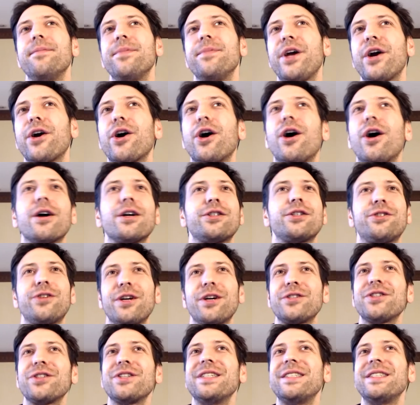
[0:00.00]
there are
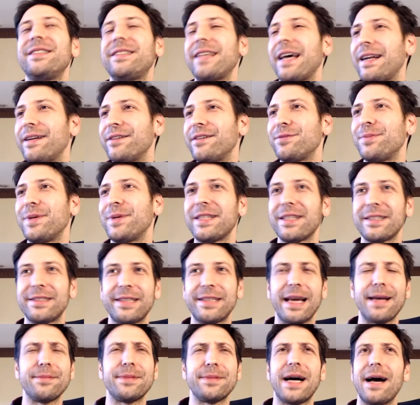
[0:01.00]
structural incentives, but at the
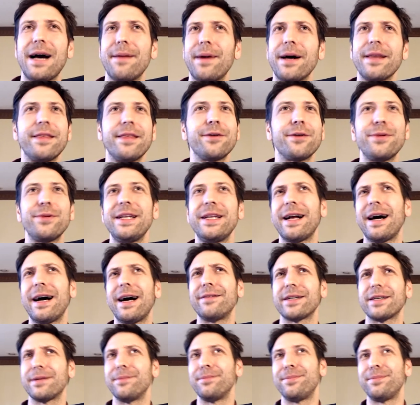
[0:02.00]
same time, I think we need to
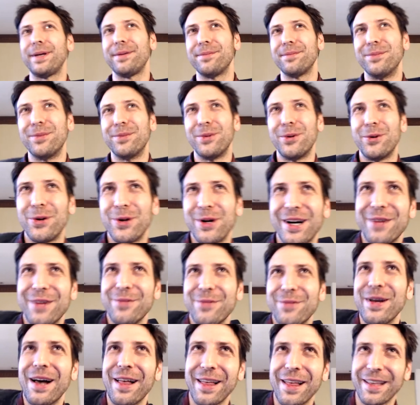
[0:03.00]
have like a bit
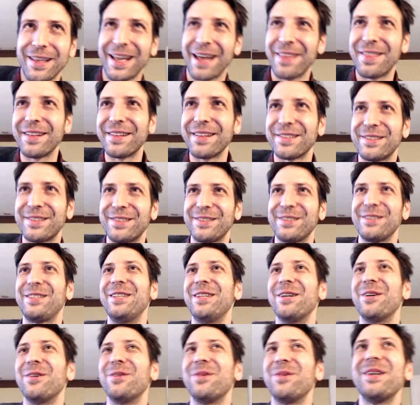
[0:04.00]
more. I think this,
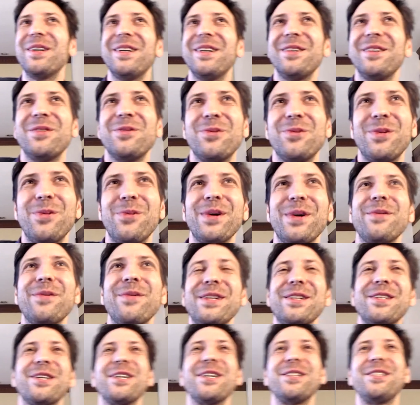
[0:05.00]

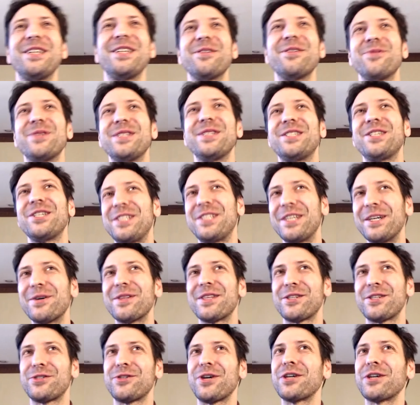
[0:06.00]
we should deal with
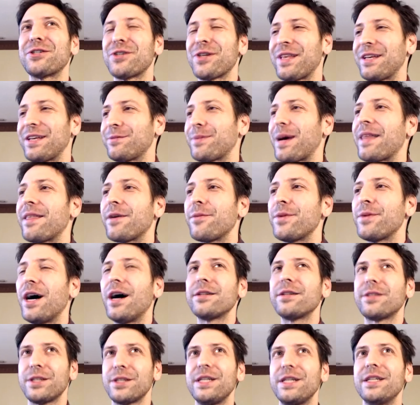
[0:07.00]
the structural things, but I think we
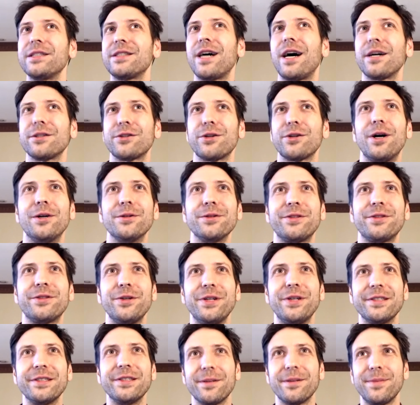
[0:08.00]
also need to talk to our own
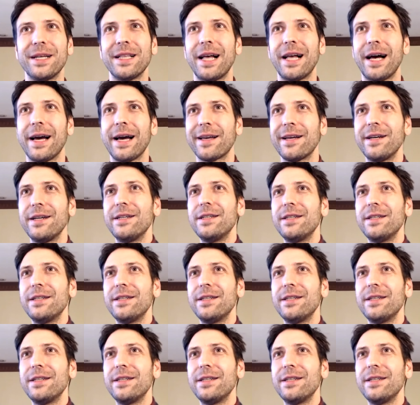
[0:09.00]
students and be like,